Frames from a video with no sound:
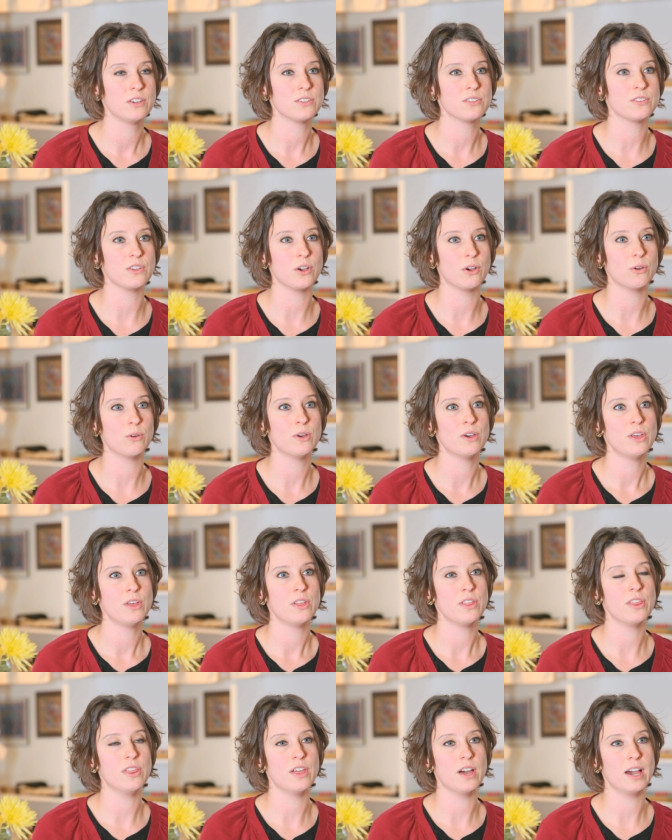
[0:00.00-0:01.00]
so
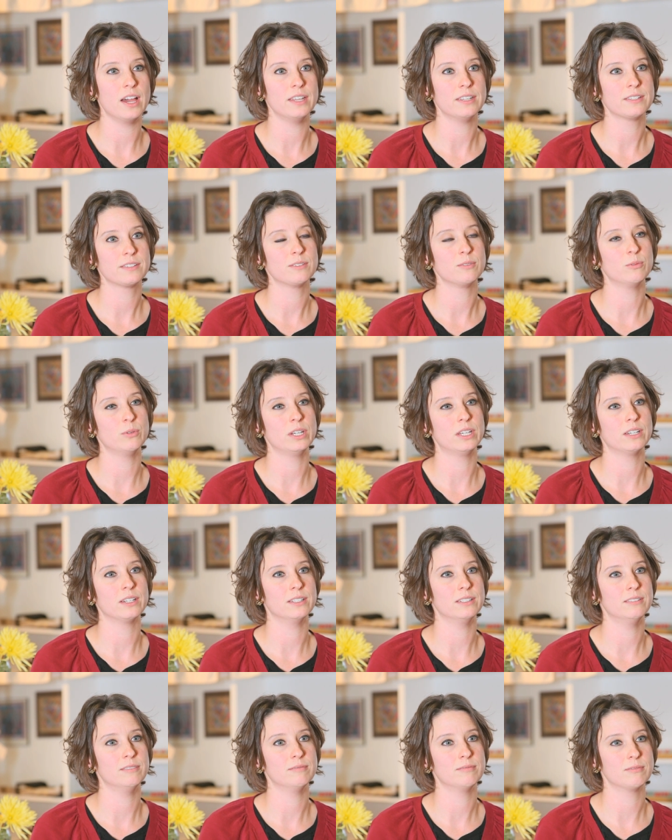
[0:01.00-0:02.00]
that we
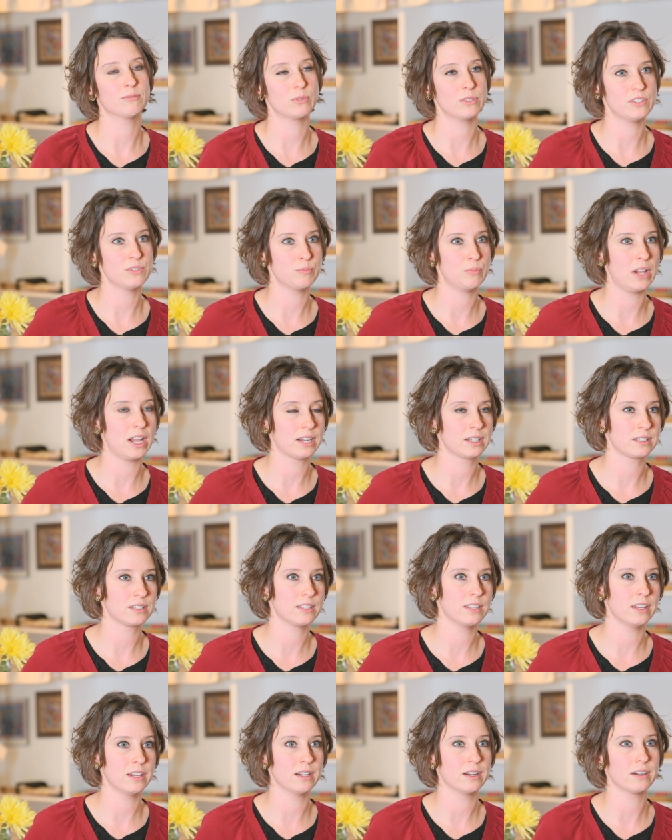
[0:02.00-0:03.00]
can
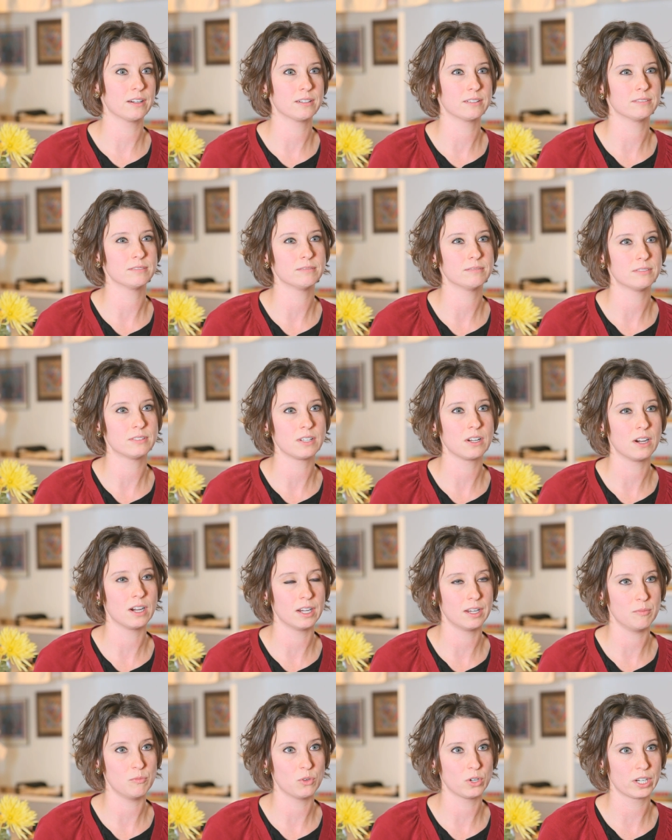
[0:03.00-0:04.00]
respect their
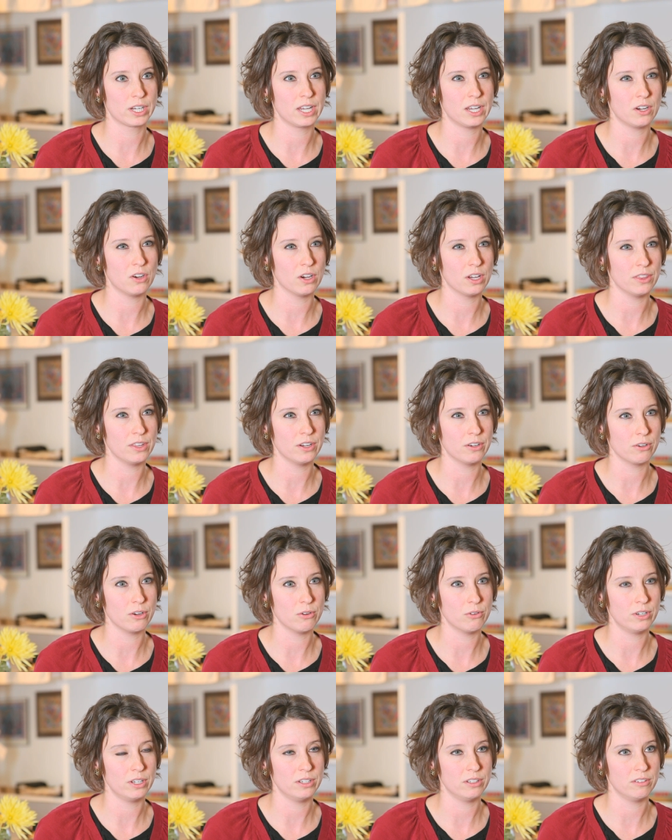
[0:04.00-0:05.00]
time working on their
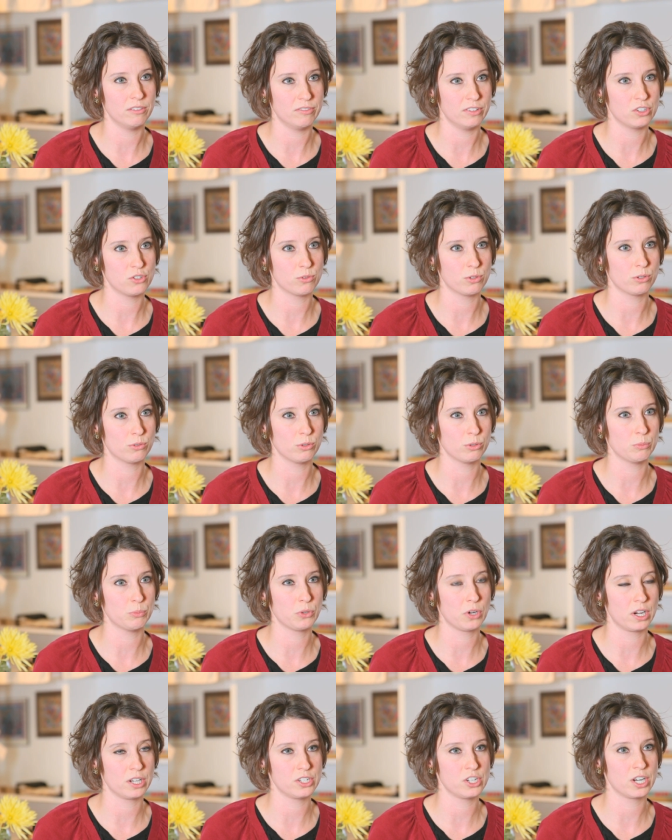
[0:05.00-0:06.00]
own individual group
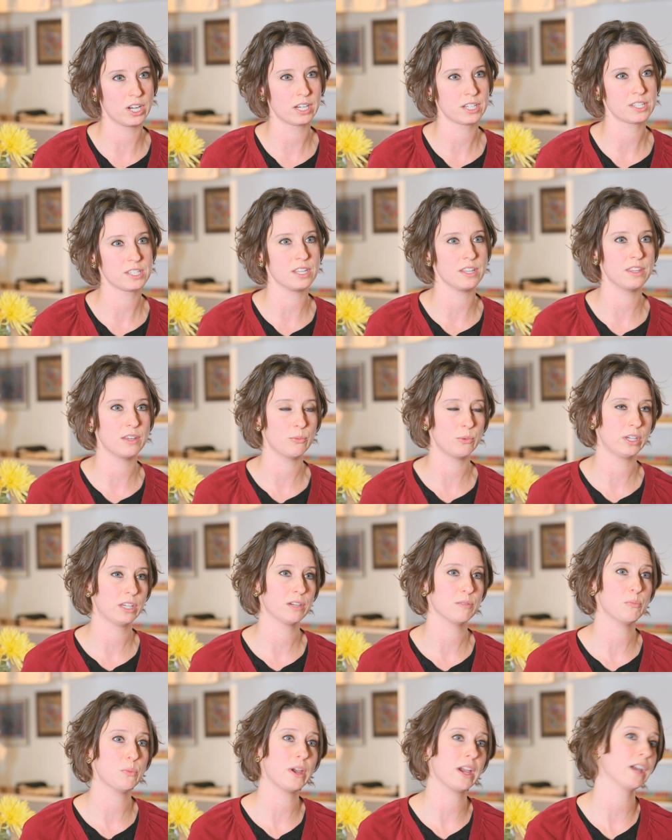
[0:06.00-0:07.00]
projects and then we
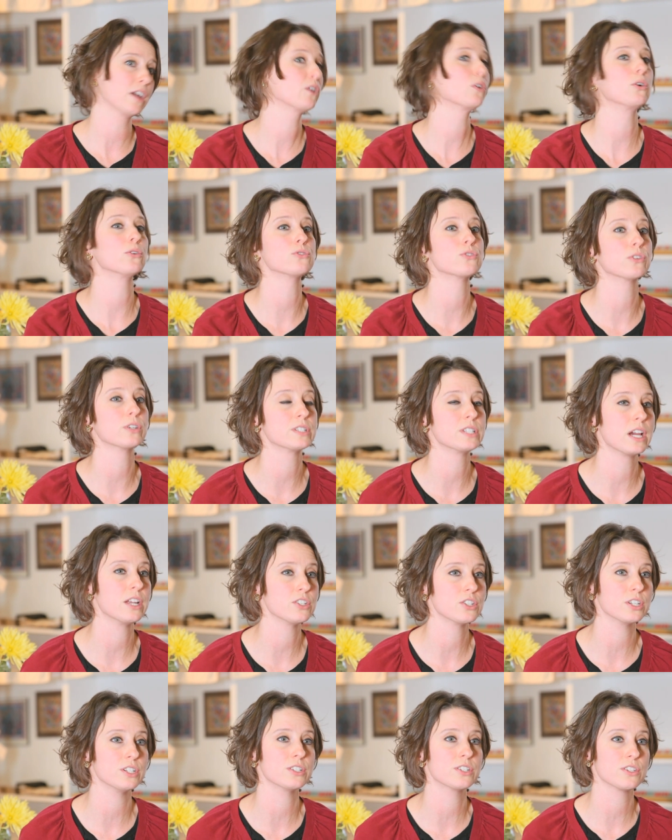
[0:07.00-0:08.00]
can pay closer
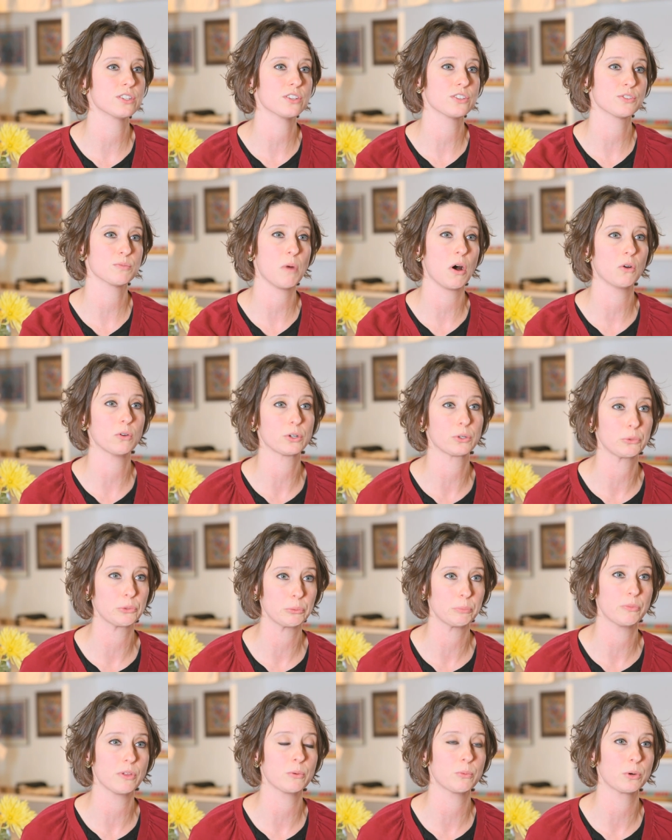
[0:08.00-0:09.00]
attention to the smaller
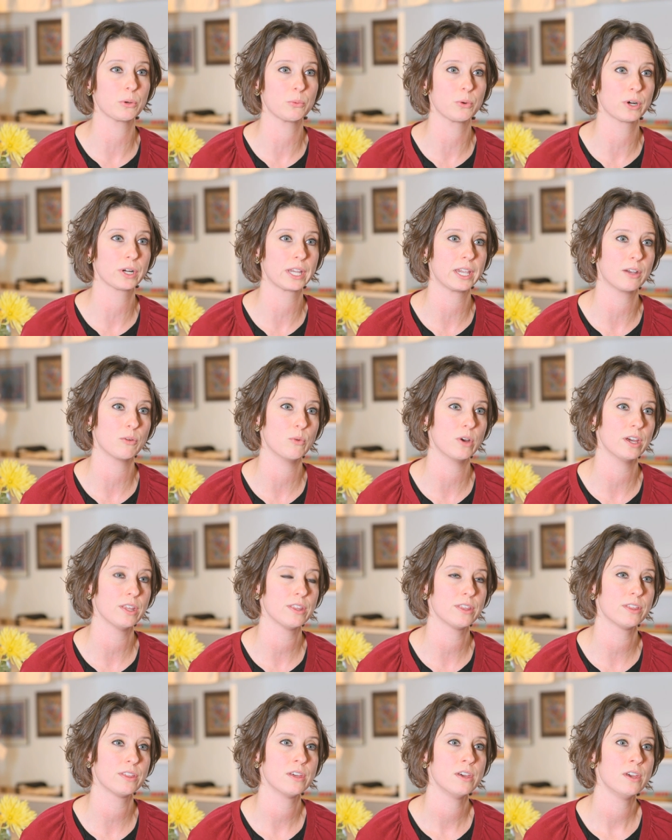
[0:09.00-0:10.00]
group that we're working
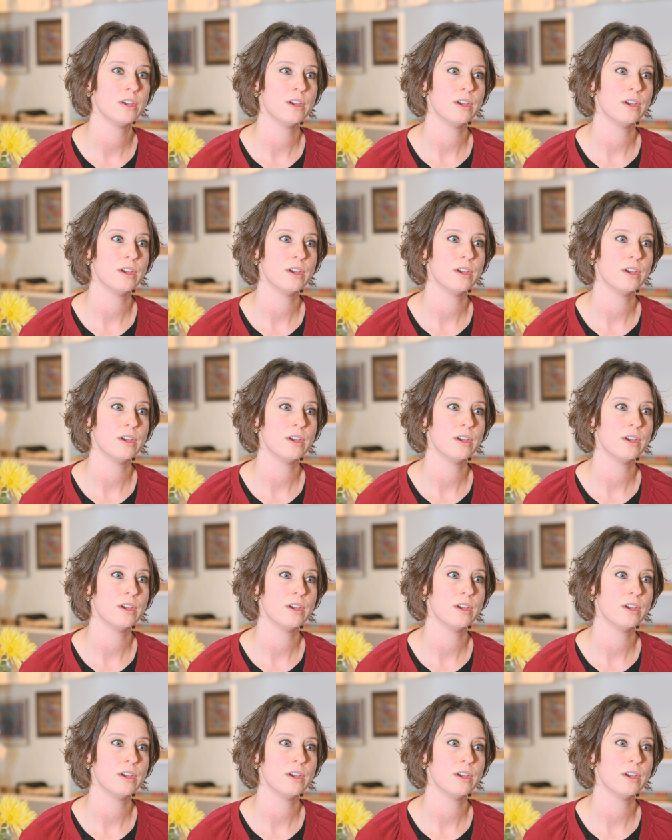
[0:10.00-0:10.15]
with.